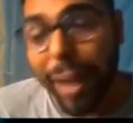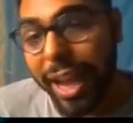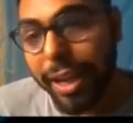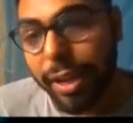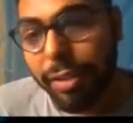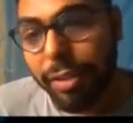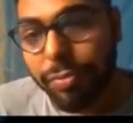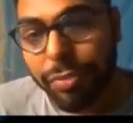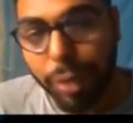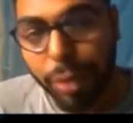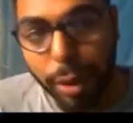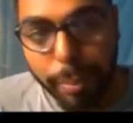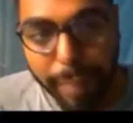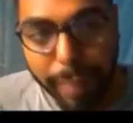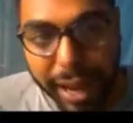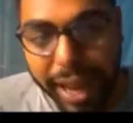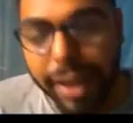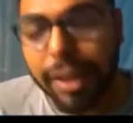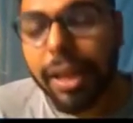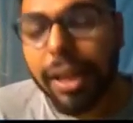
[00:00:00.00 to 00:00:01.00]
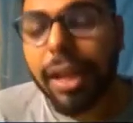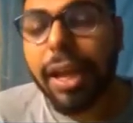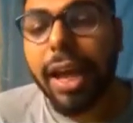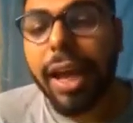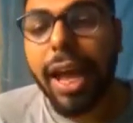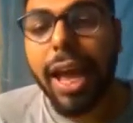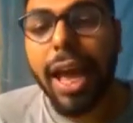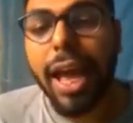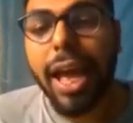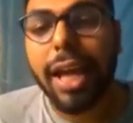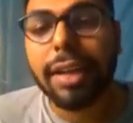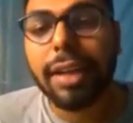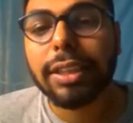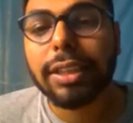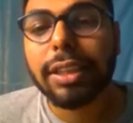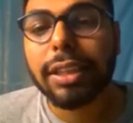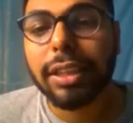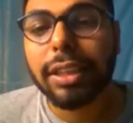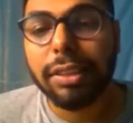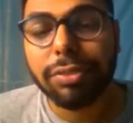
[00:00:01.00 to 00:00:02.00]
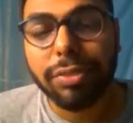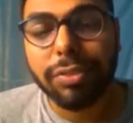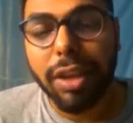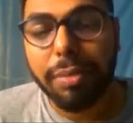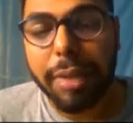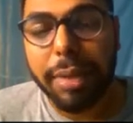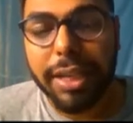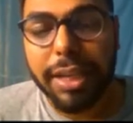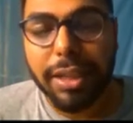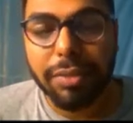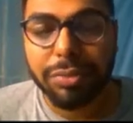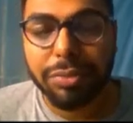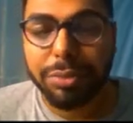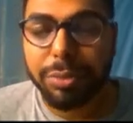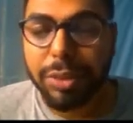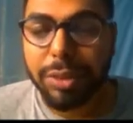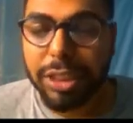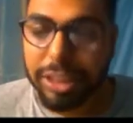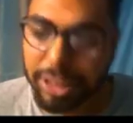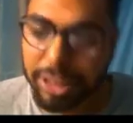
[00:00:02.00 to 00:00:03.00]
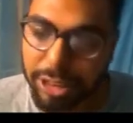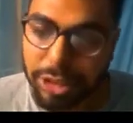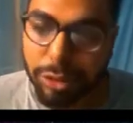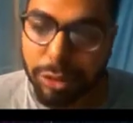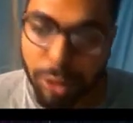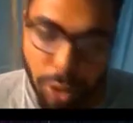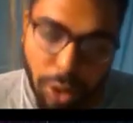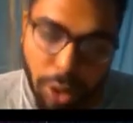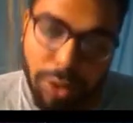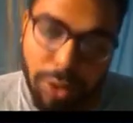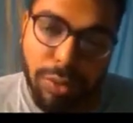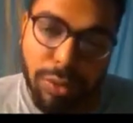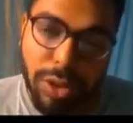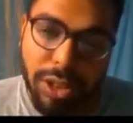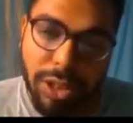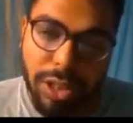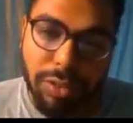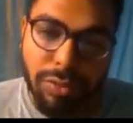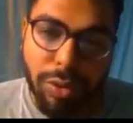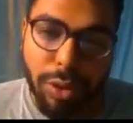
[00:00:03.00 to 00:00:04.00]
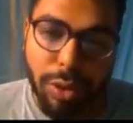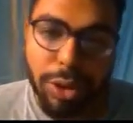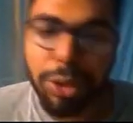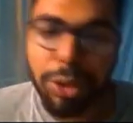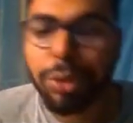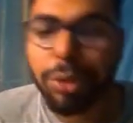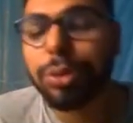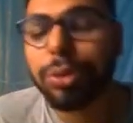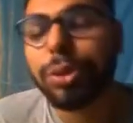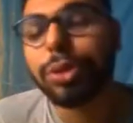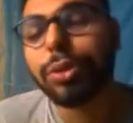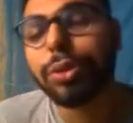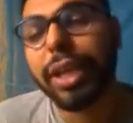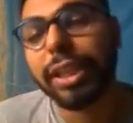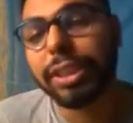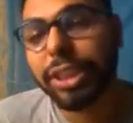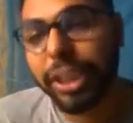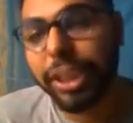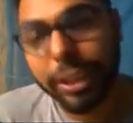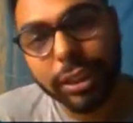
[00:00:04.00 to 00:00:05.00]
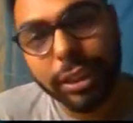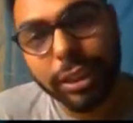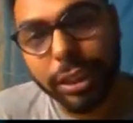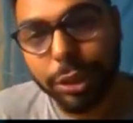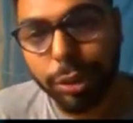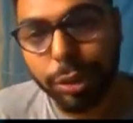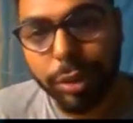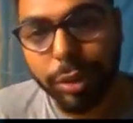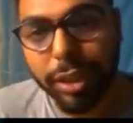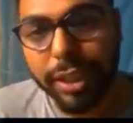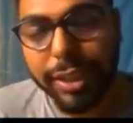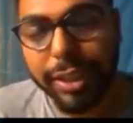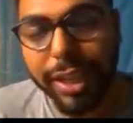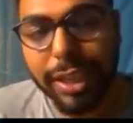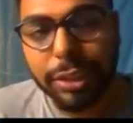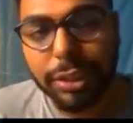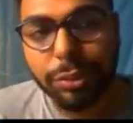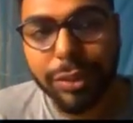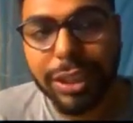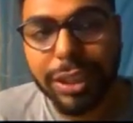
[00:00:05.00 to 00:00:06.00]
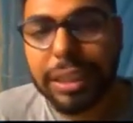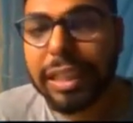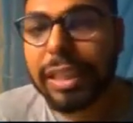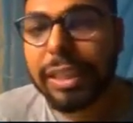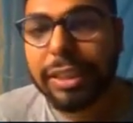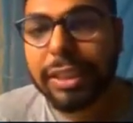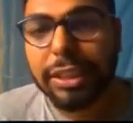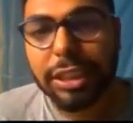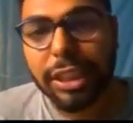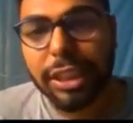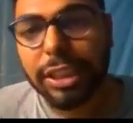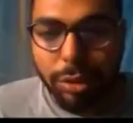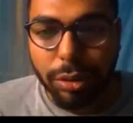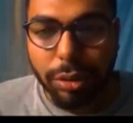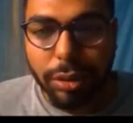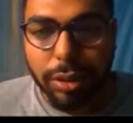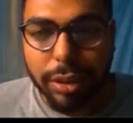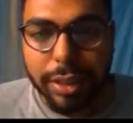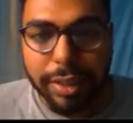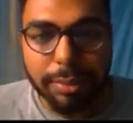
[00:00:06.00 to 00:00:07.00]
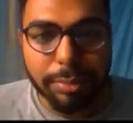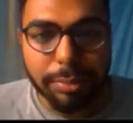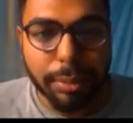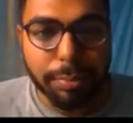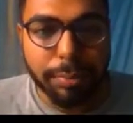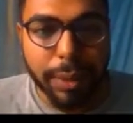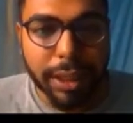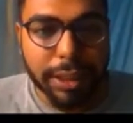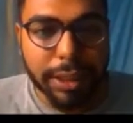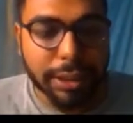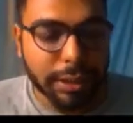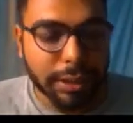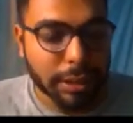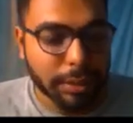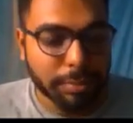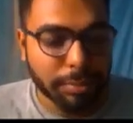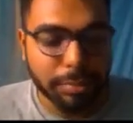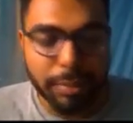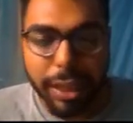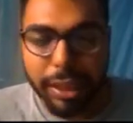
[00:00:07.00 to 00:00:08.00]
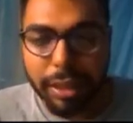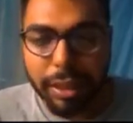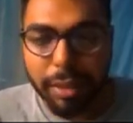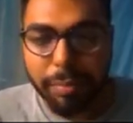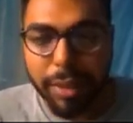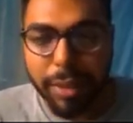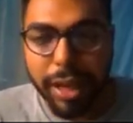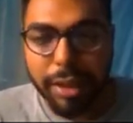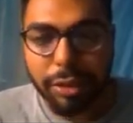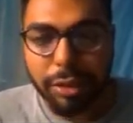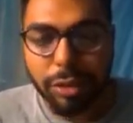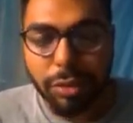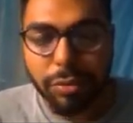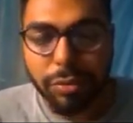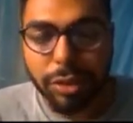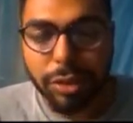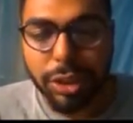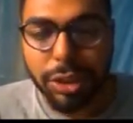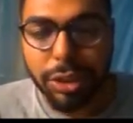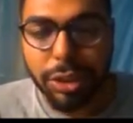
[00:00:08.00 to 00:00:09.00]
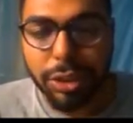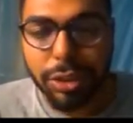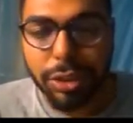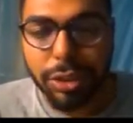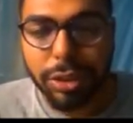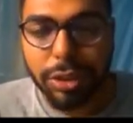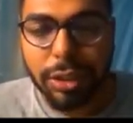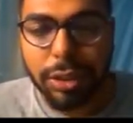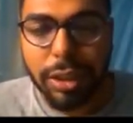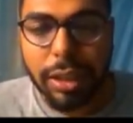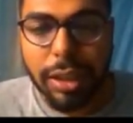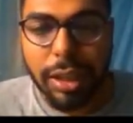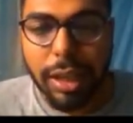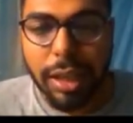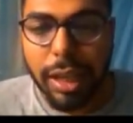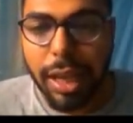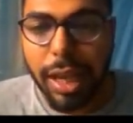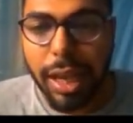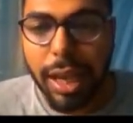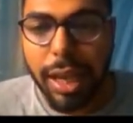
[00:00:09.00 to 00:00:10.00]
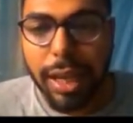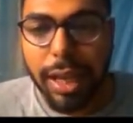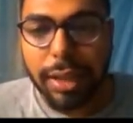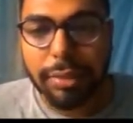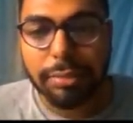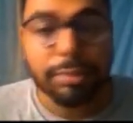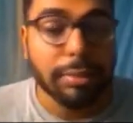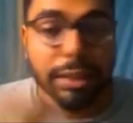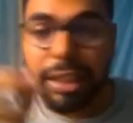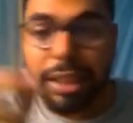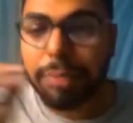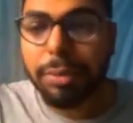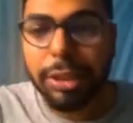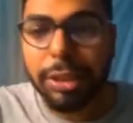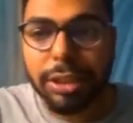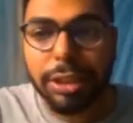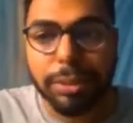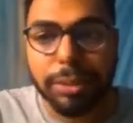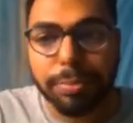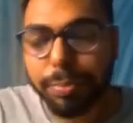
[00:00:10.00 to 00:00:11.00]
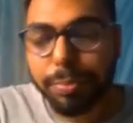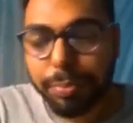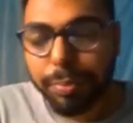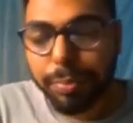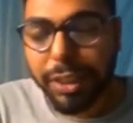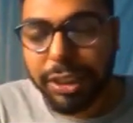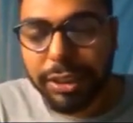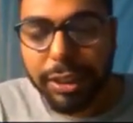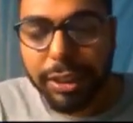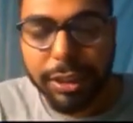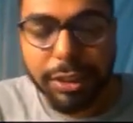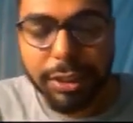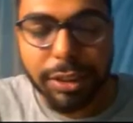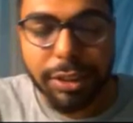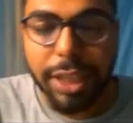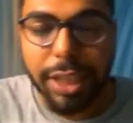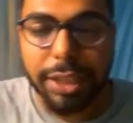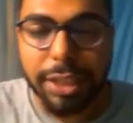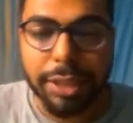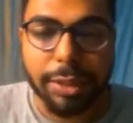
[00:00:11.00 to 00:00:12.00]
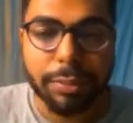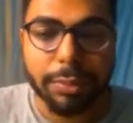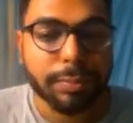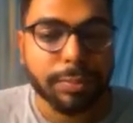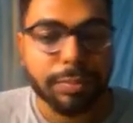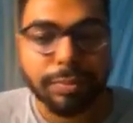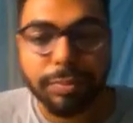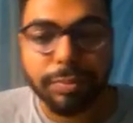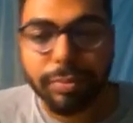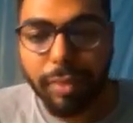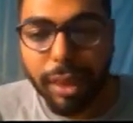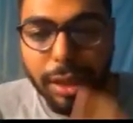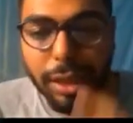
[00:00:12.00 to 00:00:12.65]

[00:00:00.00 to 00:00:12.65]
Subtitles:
Command M for Mac, and if Command M is not working for you, you can change the shortcut as well. So let me paste my command over here, and let me just press enter right now.